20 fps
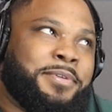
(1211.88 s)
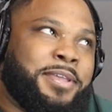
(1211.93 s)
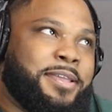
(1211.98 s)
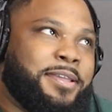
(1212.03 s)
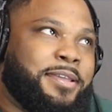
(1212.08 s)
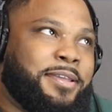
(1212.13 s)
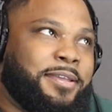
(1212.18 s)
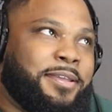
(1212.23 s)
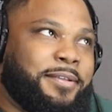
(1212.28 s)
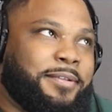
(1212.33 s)

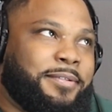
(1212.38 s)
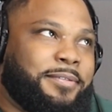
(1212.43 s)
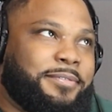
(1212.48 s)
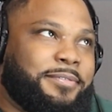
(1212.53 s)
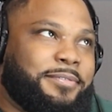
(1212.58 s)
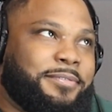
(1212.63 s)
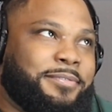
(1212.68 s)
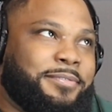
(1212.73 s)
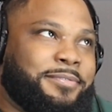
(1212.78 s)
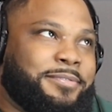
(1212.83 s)
man.
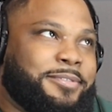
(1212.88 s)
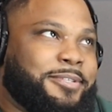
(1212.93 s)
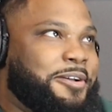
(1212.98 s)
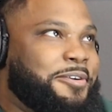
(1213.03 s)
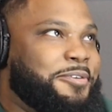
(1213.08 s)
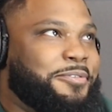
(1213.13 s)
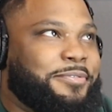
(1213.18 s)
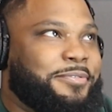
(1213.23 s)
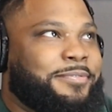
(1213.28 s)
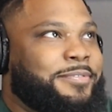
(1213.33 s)

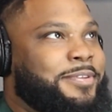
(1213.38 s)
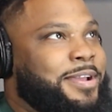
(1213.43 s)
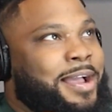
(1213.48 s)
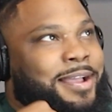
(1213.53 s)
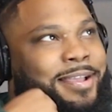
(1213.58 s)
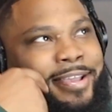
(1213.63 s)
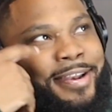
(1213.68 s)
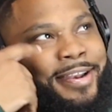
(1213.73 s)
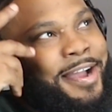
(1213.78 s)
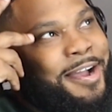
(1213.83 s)
So
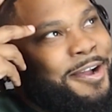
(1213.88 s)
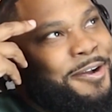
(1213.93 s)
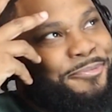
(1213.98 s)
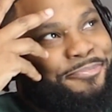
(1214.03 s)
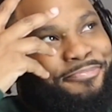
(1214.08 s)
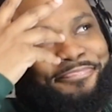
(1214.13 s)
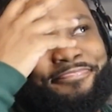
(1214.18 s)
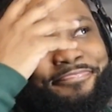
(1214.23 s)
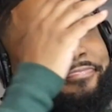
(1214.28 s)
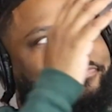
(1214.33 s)
I get
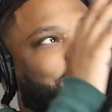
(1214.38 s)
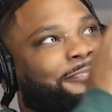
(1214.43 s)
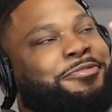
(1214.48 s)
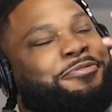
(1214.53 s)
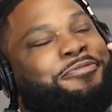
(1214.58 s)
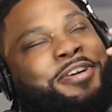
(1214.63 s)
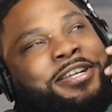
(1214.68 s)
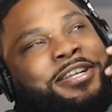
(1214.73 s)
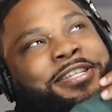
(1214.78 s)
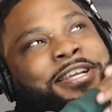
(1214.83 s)
out,
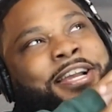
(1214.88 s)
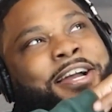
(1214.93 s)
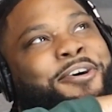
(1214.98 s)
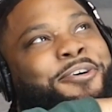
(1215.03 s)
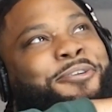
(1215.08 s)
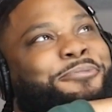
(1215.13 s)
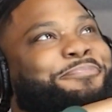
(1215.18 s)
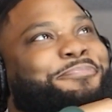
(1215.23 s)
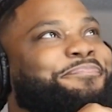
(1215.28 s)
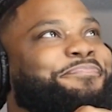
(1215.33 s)
fresh
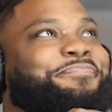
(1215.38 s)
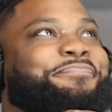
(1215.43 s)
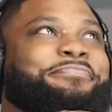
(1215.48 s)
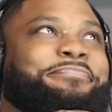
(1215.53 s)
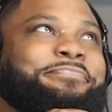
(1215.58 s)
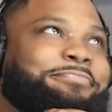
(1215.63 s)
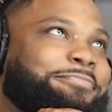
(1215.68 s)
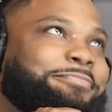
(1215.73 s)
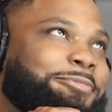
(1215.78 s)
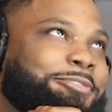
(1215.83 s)
out,
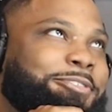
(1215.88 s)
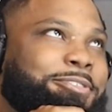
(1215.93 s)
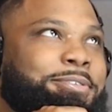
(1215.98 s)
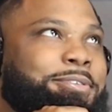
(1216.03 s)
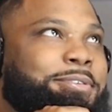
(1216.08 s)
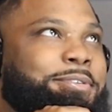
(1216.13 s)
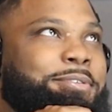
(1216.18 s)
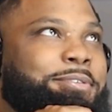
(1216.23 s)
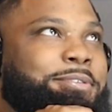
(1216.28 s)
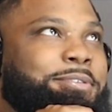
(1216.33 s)

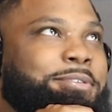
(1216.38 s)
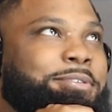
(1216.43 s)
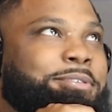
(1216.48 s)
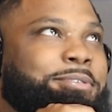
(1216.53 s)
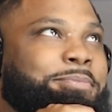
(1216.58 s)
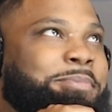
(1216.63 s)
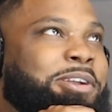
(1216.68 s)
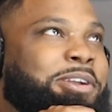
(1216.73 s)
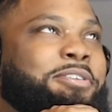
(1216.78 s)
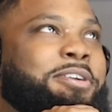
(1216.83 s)

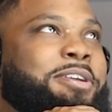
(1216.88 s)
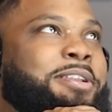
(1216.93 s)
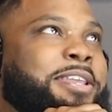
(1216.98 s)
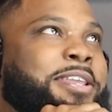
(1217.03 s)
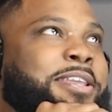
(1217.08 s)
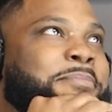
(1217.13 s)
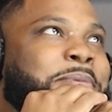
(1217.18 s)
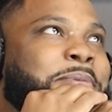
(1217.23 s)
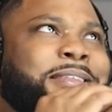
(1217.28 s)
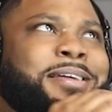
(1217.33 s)
my granny
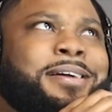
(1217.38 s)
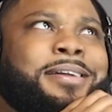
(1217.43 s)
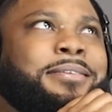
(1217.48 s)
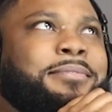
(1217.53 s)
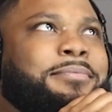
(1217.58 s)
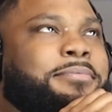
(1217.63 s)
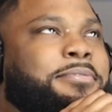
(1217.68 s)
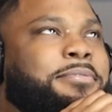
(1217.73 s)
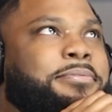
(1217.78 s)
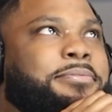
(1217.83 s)
give me
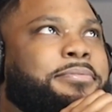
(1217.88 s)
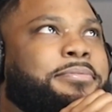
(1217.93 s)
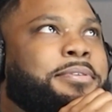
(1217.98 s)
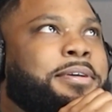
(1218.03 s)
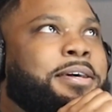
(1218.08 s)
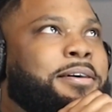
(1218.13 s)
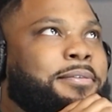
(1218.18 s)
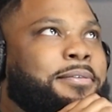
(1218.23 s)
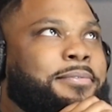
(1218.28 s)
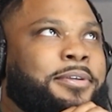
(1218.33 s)
like,
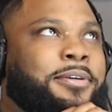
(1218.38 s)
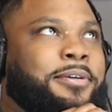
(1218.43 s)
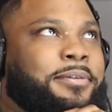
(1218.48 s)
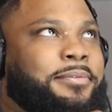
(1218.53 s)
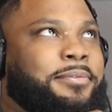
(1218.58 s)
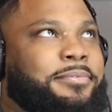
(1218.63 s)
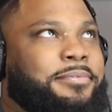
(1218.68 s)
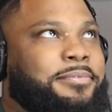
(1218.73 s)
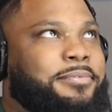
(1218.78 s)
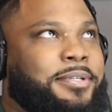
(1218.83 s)
I don't
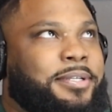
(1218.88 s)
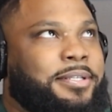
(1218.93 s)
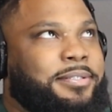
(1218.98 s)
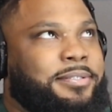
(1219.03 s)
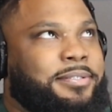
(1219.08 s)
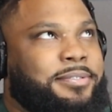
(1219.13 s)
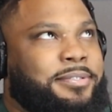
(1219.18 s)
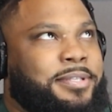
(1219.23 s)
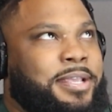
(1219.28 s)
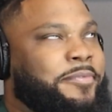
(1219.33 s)
know, like
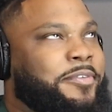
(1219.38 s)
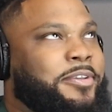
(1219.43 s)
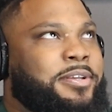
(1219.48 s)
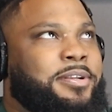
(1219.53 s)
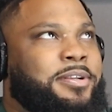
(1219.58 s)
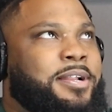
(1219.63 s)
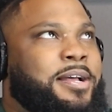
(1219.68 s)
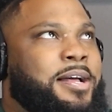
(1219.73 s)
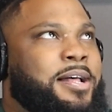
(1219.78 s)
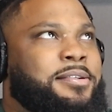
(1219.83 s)
seven
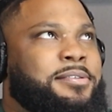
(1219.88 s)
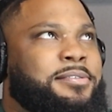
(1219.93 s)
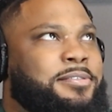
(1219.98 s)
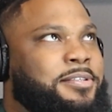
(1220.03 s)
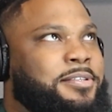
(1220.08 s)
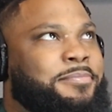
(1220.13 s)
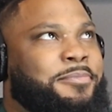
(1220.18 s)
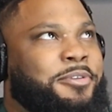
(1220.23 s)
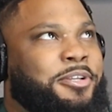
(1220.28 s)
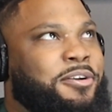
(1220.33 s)
hundred dollars or
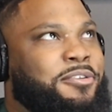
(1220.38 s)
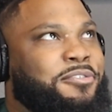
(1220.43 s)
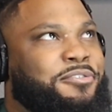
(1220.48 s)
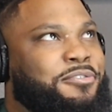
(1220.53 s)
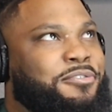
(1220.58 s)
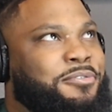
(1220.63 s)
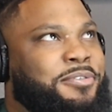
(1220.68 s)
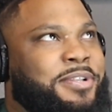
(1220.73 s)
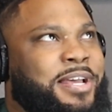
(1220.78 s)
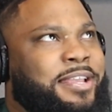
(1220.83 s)
something to go to
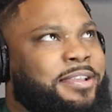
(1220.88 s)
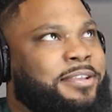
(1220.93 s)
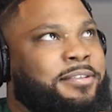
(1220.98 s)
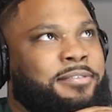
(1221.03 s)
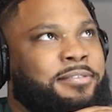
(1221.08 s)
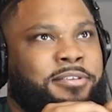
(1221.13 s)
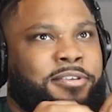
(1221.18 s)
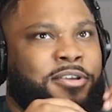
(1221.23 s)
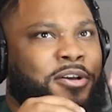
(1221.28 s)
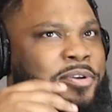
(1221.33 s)
school. Like,
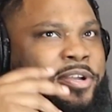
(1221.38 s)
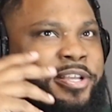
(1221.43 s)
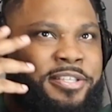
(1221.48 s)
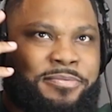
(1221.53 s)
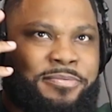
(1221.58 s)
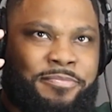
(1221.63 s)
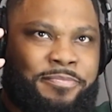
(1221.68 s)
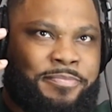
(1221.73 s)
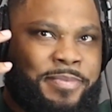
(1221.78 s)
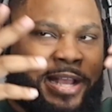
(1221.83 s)
go get
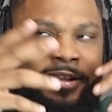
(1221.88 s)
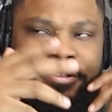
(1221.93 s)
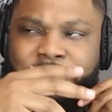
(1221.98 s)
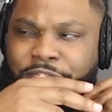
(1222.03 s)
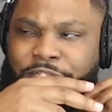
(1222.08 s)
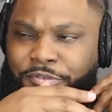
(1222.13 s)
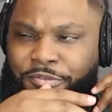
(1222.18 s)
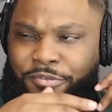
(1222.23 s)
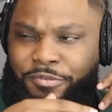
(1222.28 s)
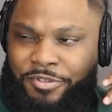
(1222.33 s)
some back to
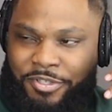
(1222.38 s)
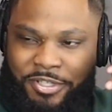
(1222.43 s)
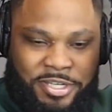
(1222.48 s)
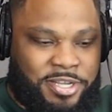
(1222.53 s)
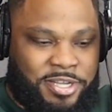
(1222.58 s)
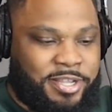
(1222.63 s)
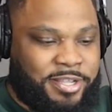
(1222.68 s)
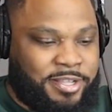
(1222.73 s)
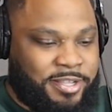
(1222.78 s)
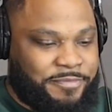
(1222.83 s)
school
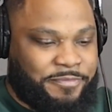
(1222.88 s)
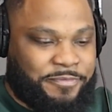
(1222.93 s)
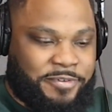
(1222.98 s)
shit, get